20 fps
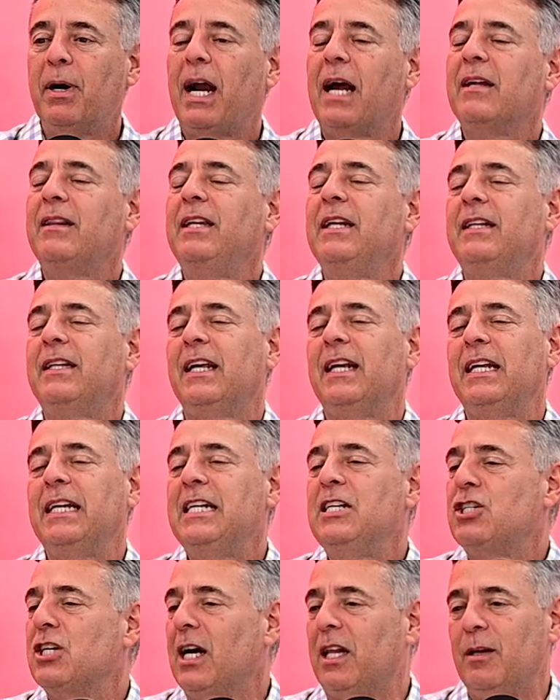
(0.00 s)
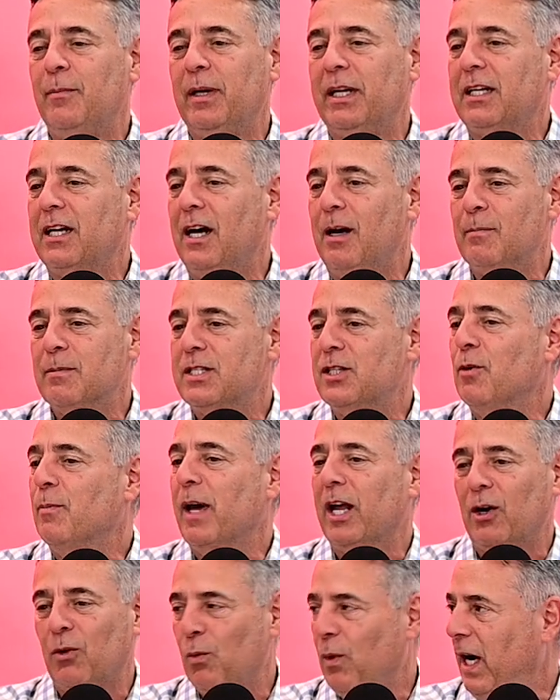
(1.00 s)
But I think that each element comes no
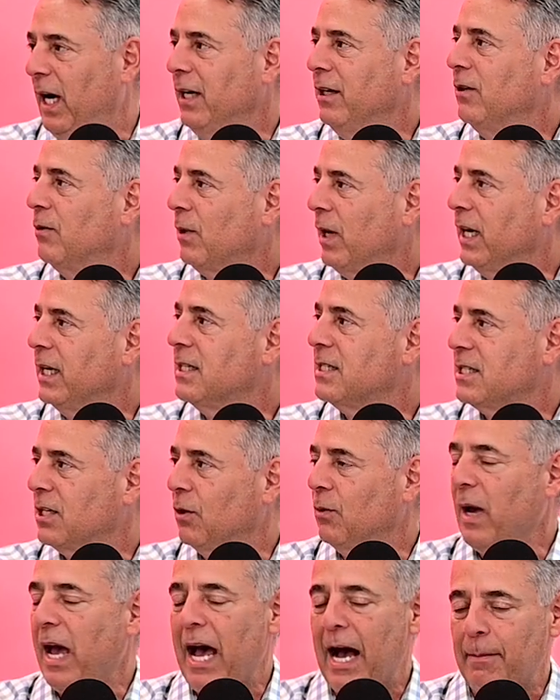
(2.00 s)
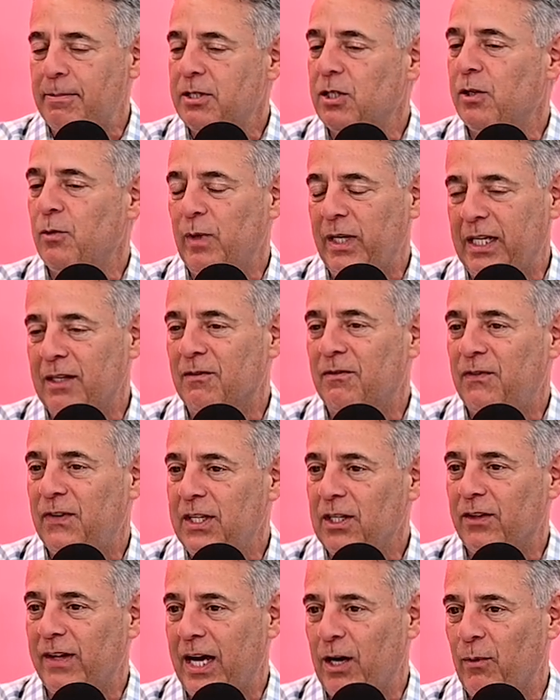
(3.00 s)
matter what, right? So absolutely, we can
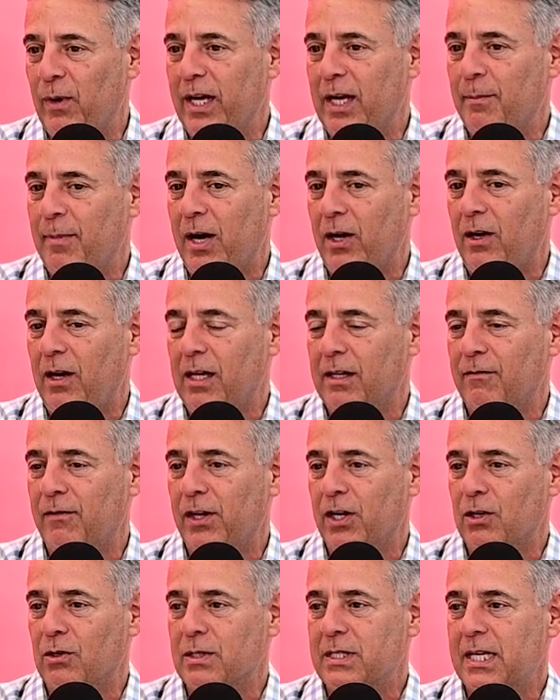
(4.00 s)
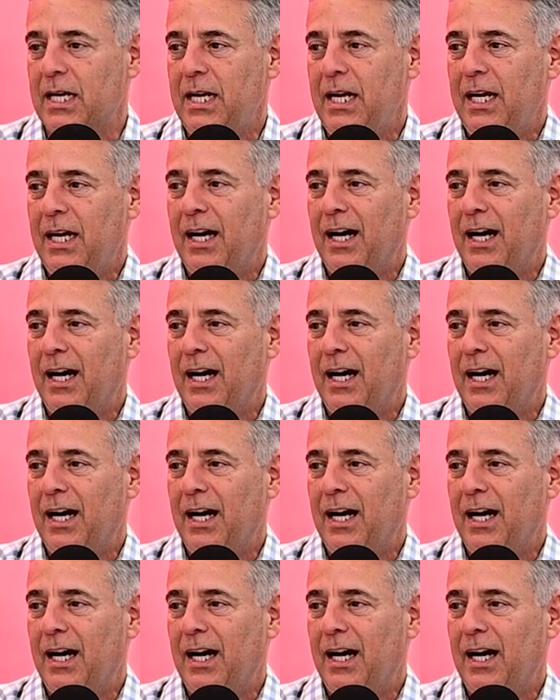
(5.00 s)
feel that way about all of those.